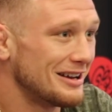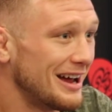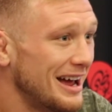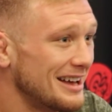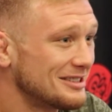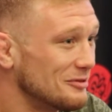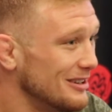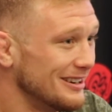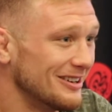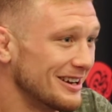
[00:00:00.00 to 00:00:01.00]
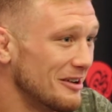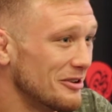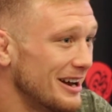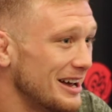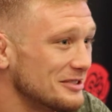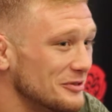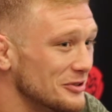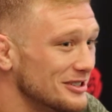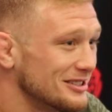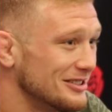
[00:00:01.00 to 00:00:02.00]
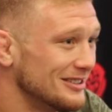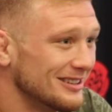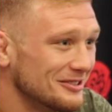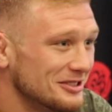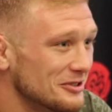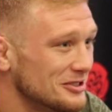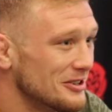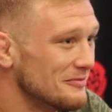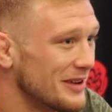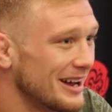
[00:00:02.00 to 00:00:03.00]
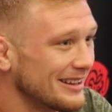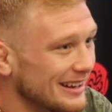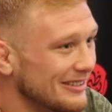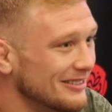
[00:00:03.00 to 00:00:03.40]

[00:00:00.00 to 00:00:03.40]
I got what I asked for, so there was no turning back now.